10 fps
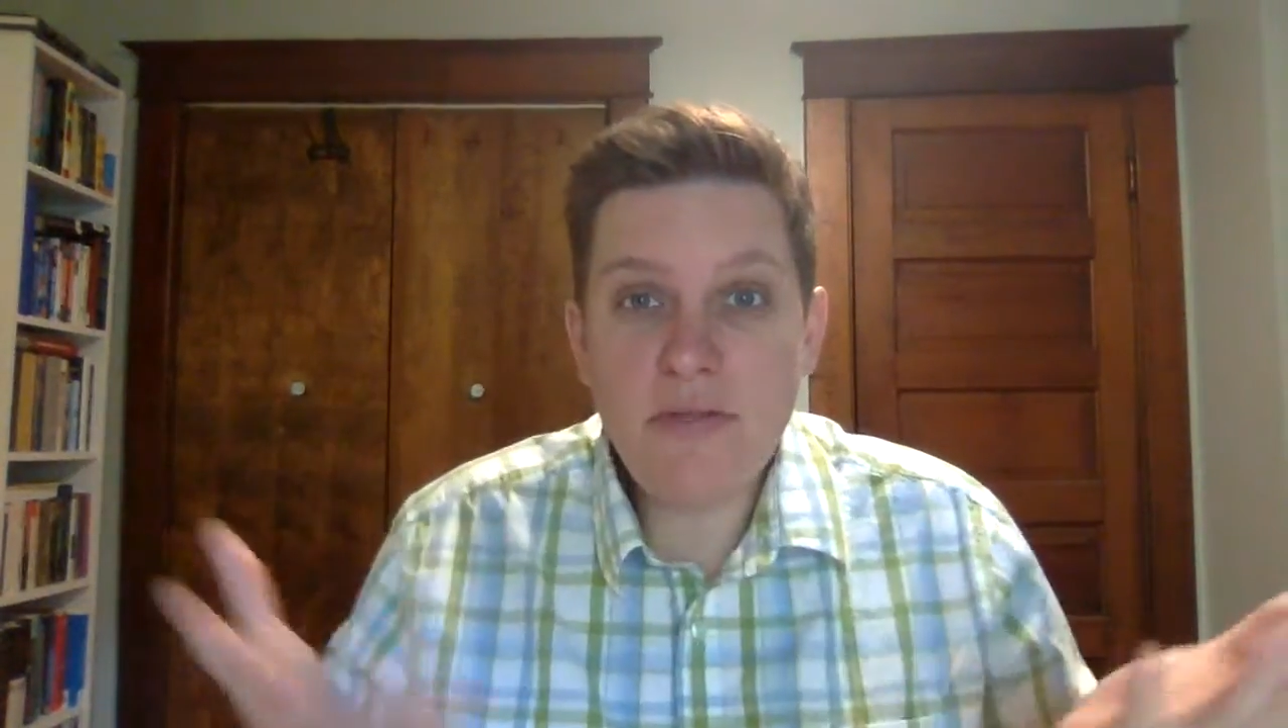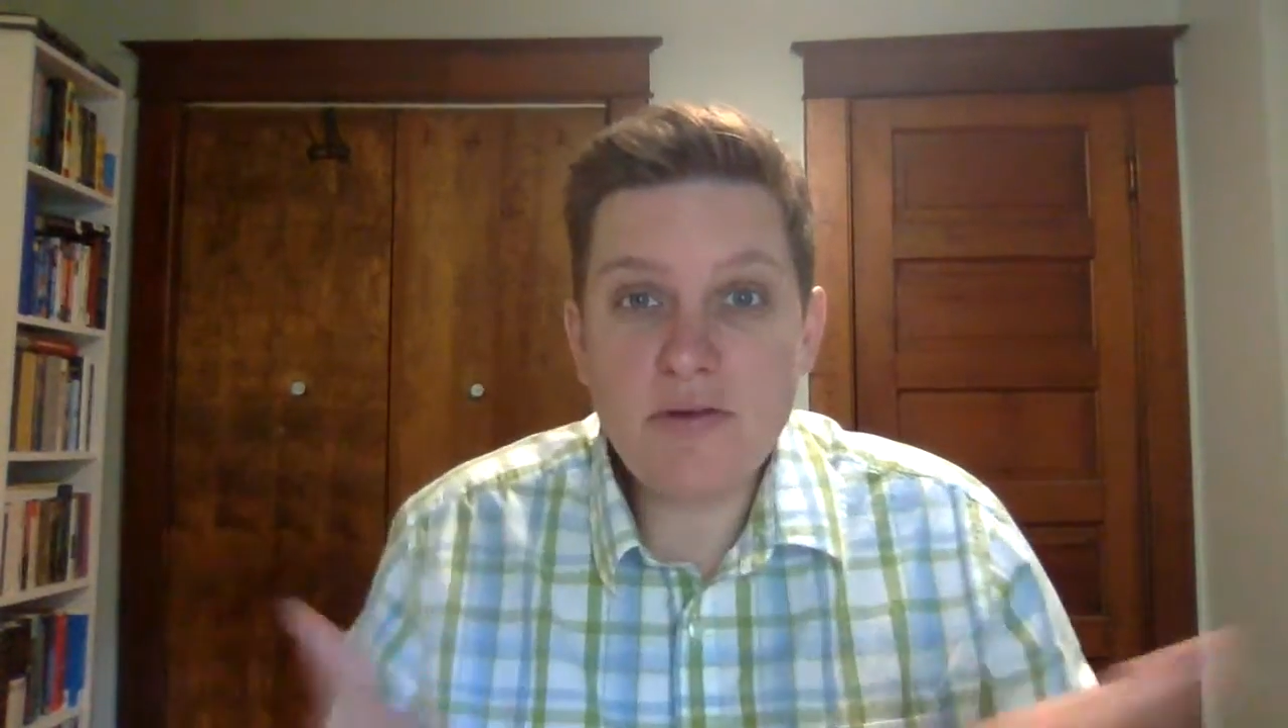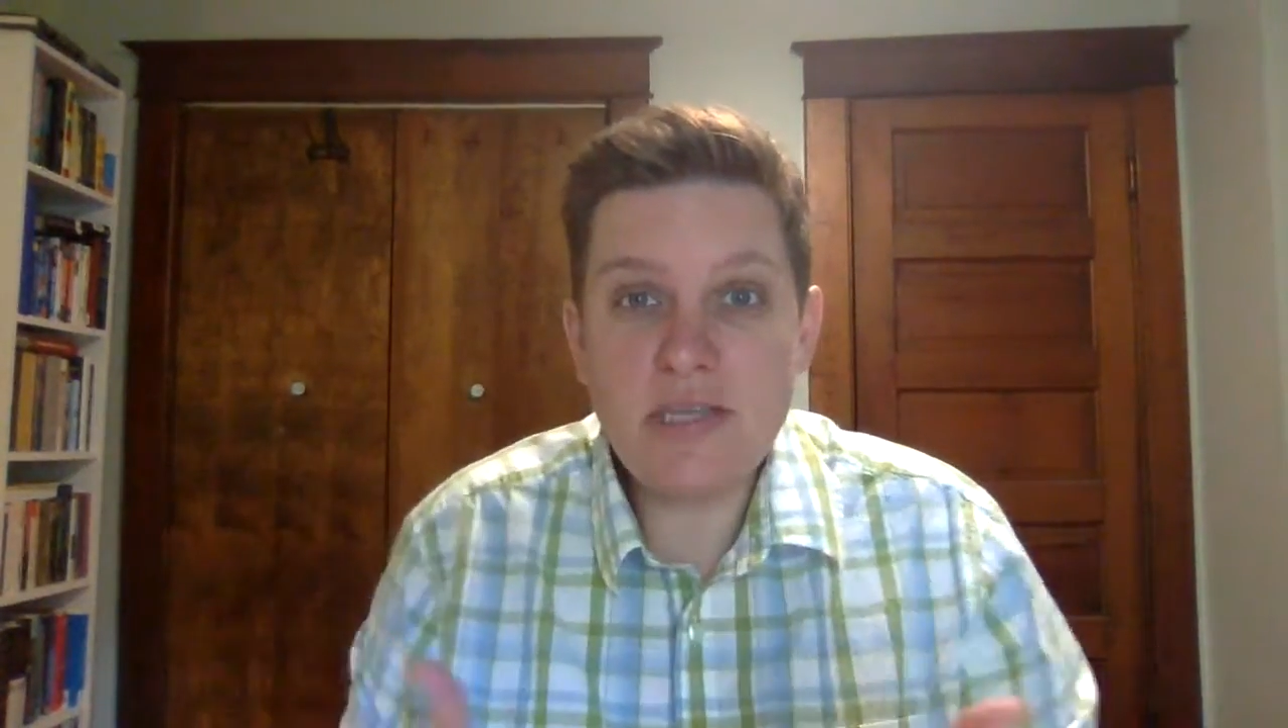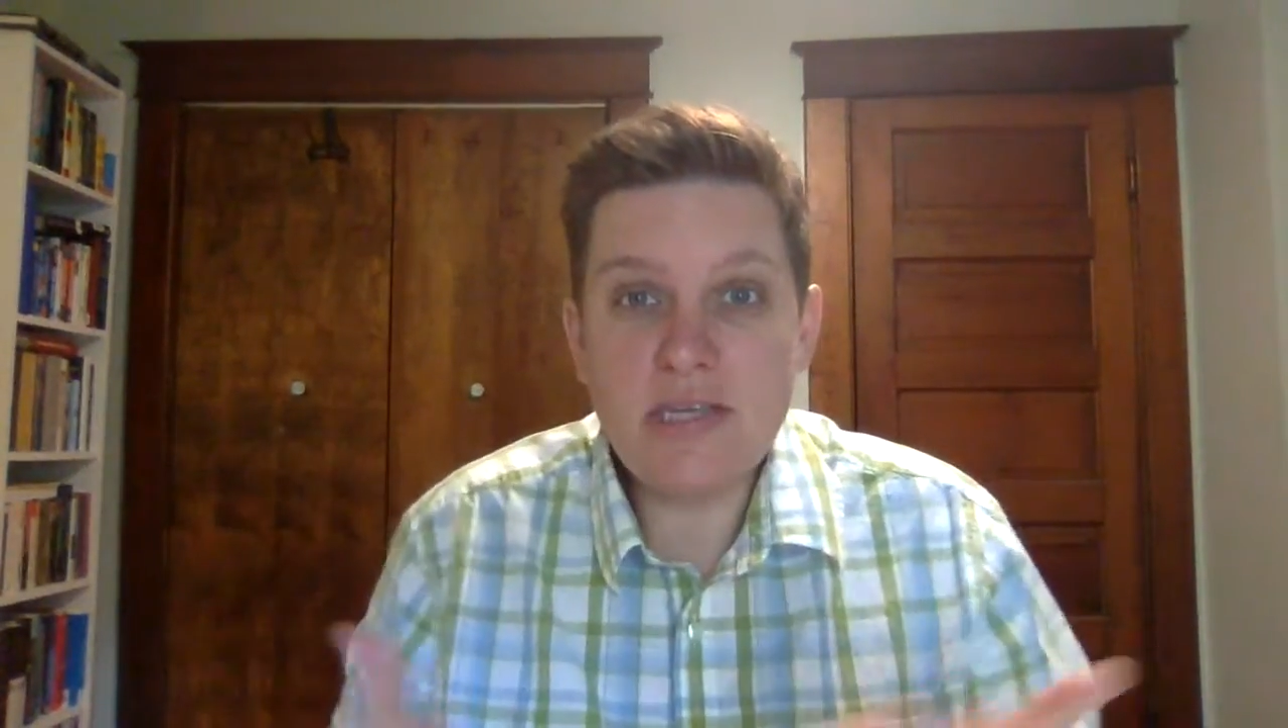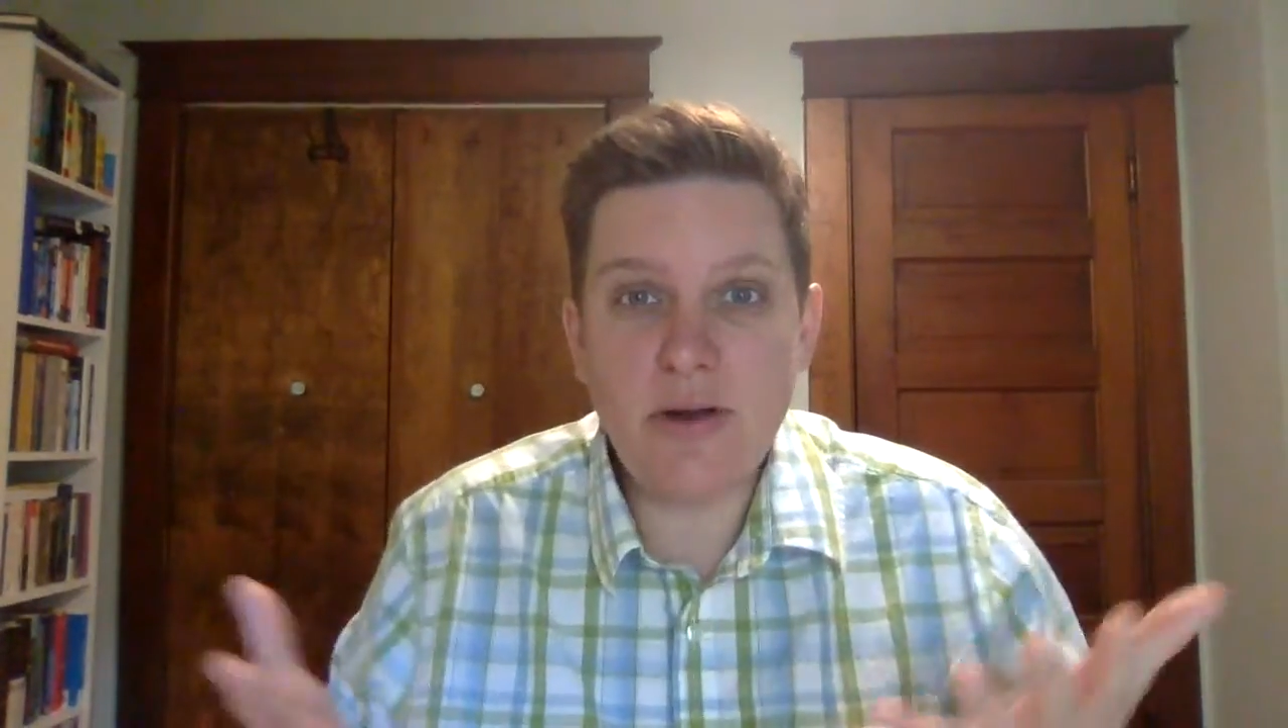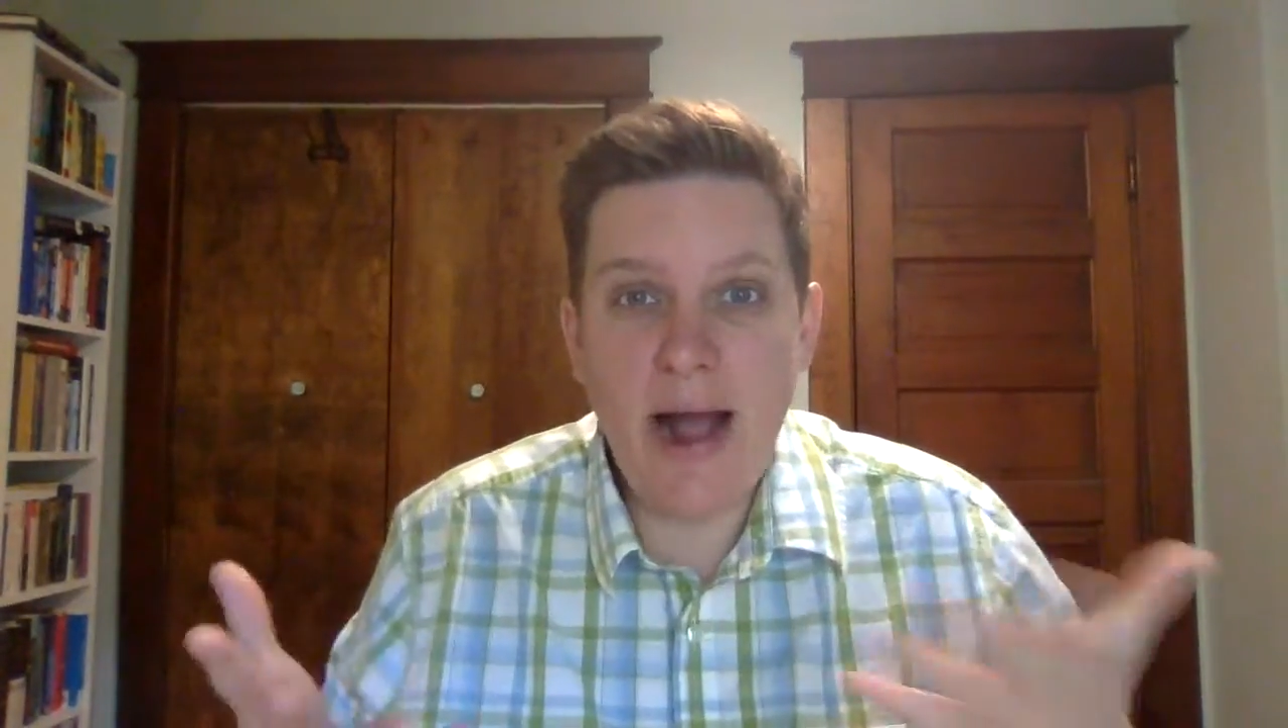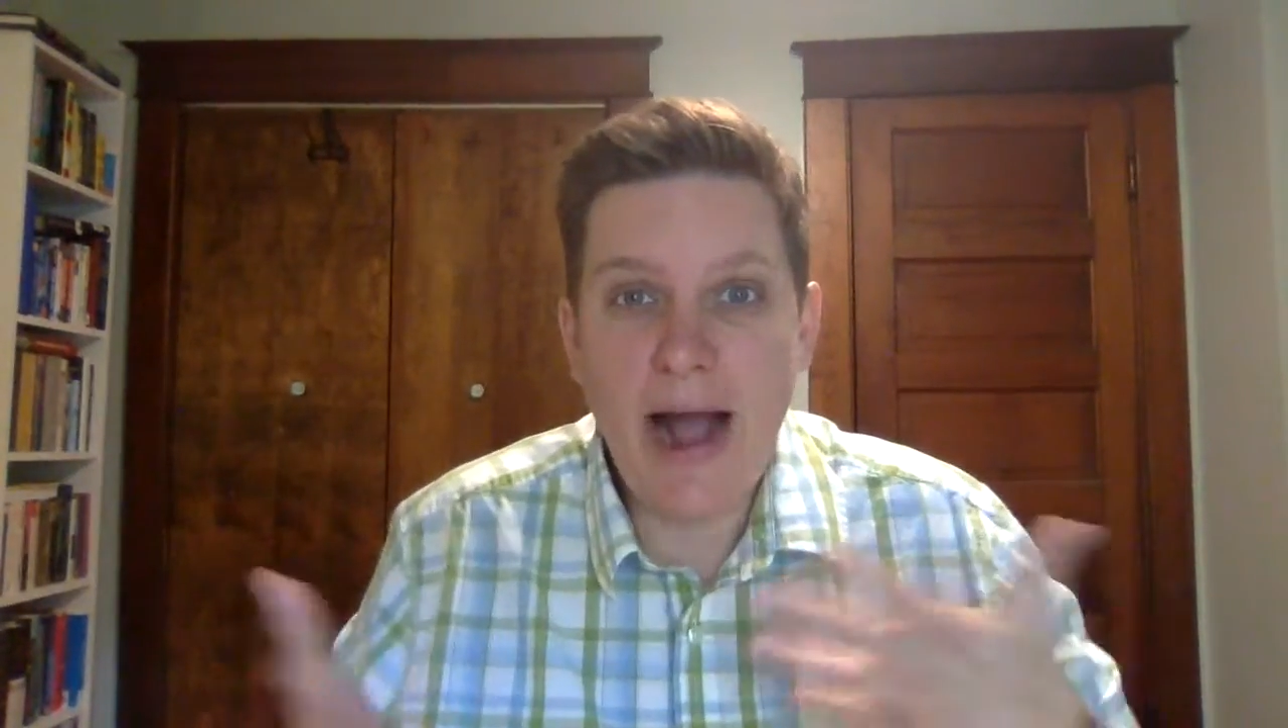those things are